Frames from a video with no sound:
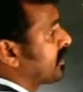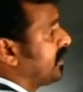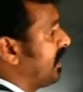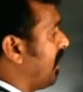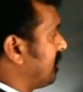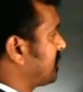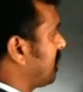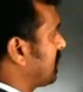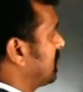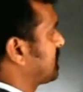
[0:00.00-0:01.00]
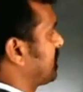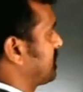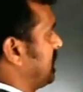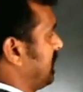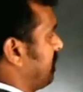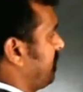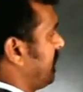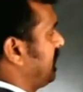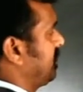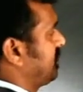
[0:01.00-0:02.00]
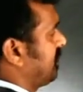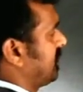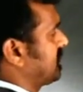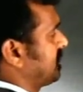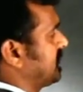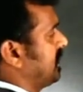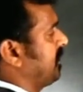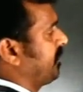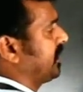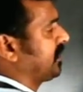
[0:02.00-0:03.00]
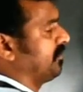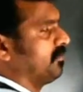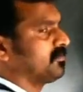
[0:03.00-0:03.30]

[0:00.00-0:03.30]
Now total surface area. Find out total surface area of a cube.